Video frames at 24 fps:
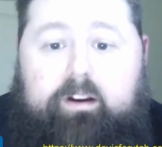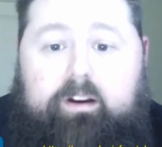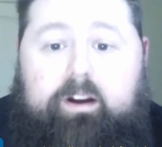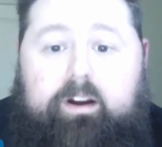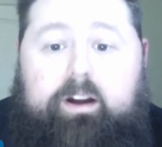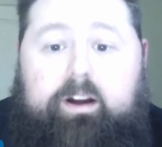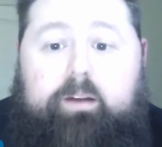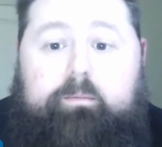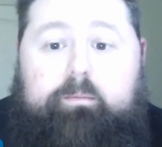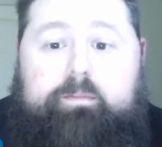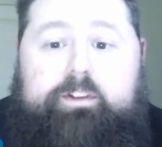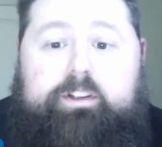
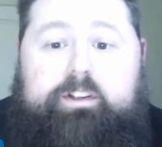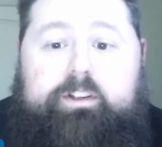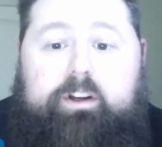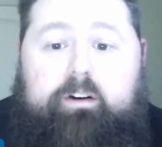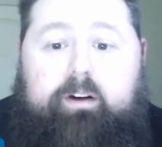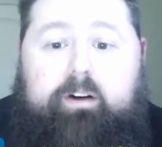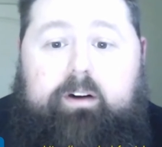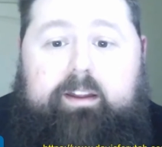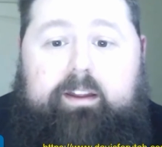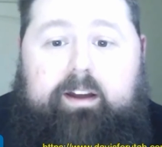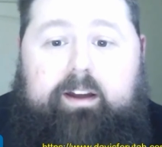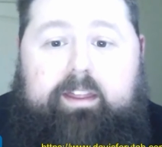So
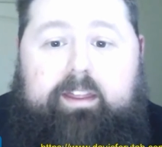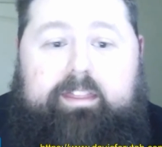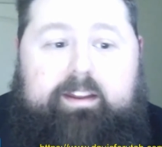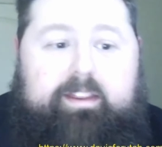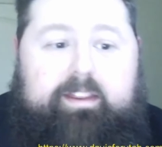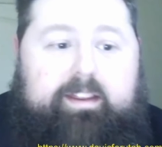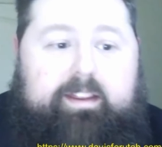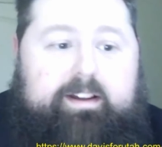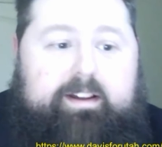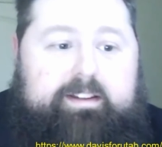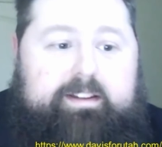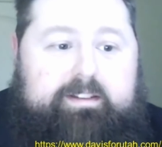I think
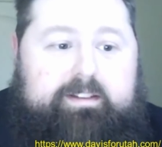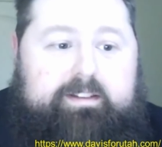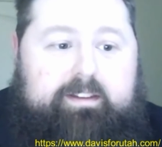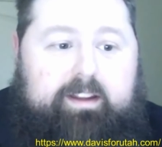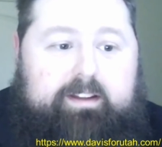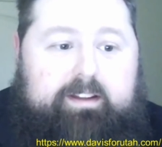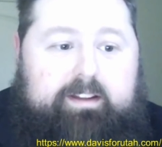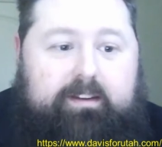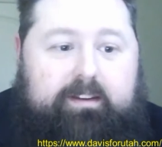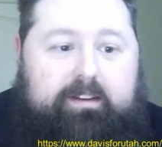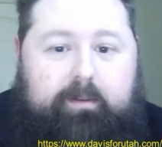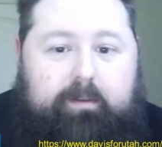that's
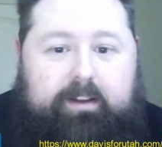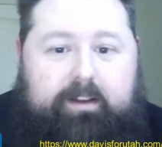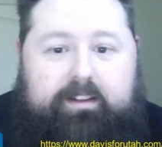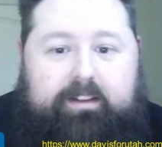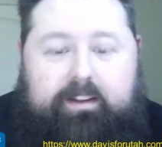the base.